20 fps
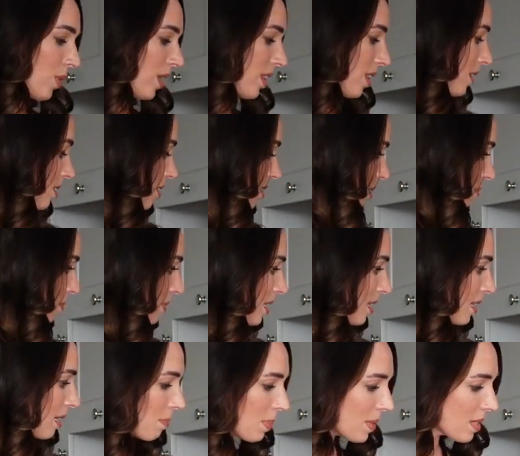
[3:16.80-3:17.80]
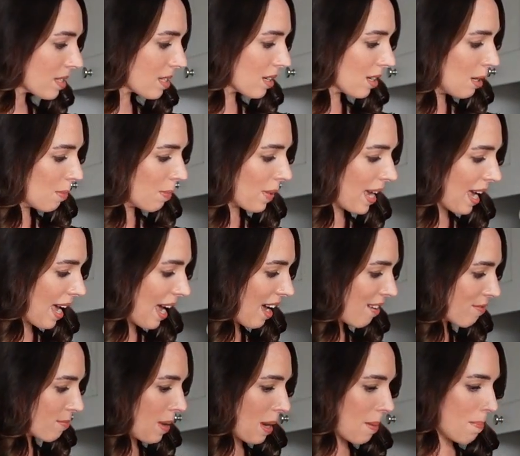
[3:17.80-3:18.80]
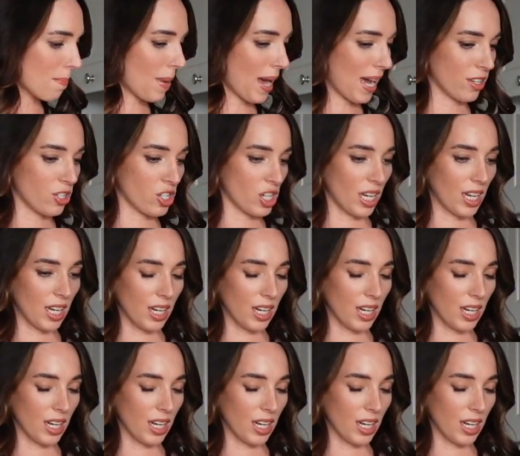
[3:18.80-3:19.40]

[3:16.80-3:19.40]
with some simple syrup. I have my batch